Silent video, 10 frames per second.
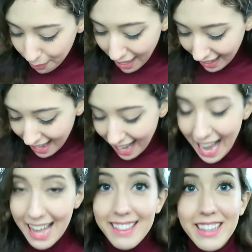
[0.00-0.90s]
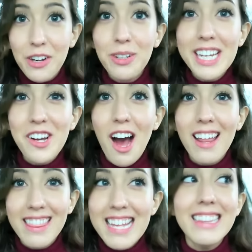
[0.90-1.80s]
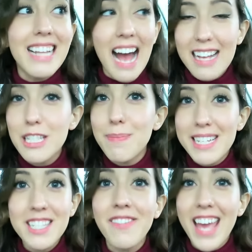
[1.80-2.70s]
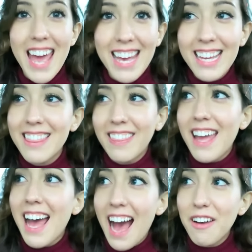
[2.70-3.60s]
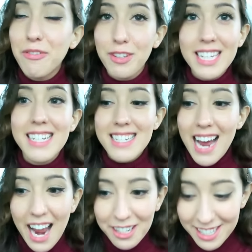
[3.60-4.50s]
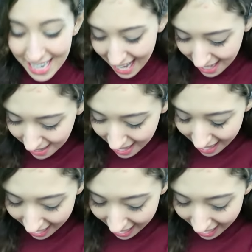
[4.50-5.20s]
But I literally got the last piece of cake that they had for the entire day.